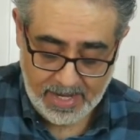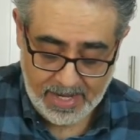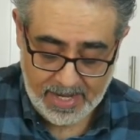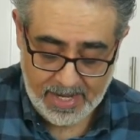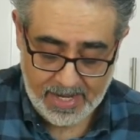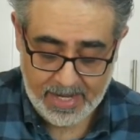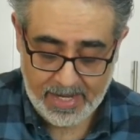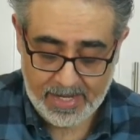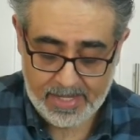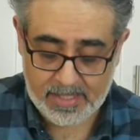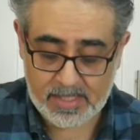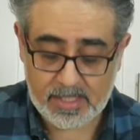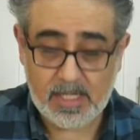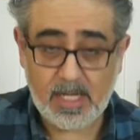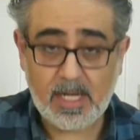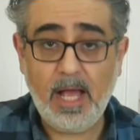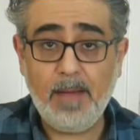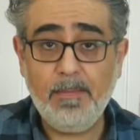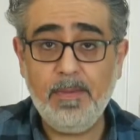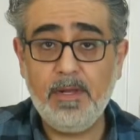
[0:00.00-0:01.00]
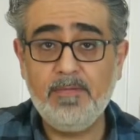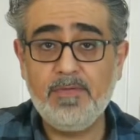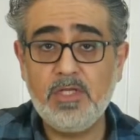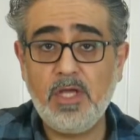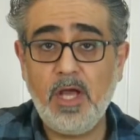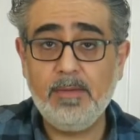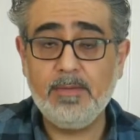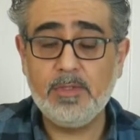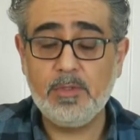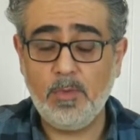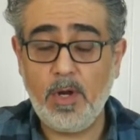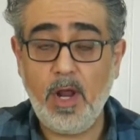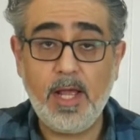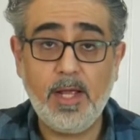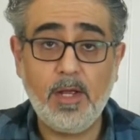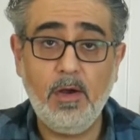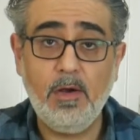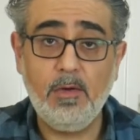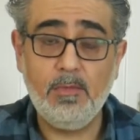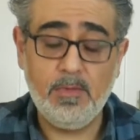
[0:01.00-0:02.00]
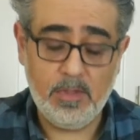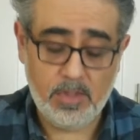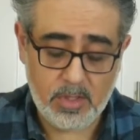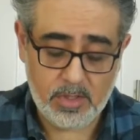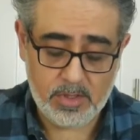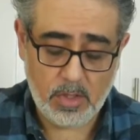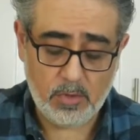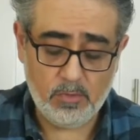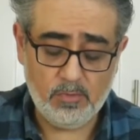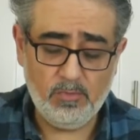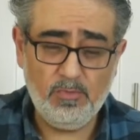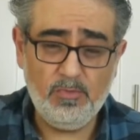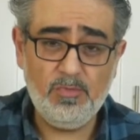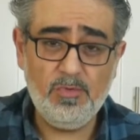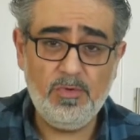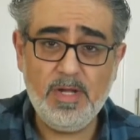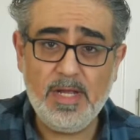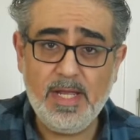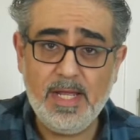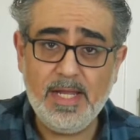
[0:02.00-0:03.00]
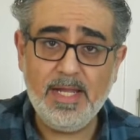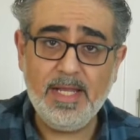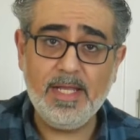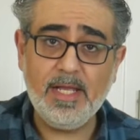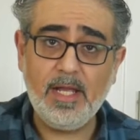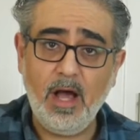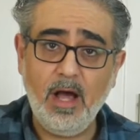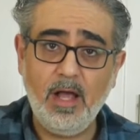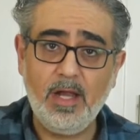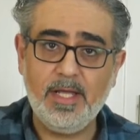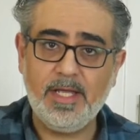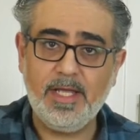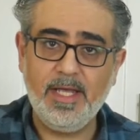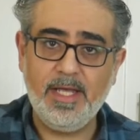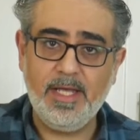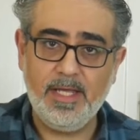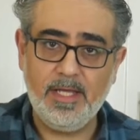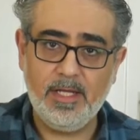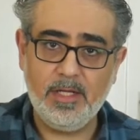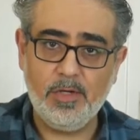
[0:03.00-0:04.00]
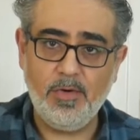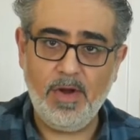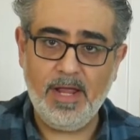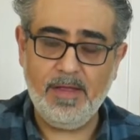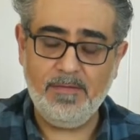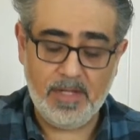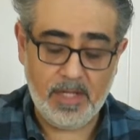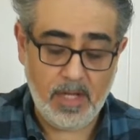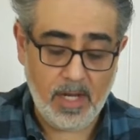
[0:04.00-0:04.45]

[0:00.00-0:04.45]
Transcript: And a couple of times what I got was a really garlicky gravy,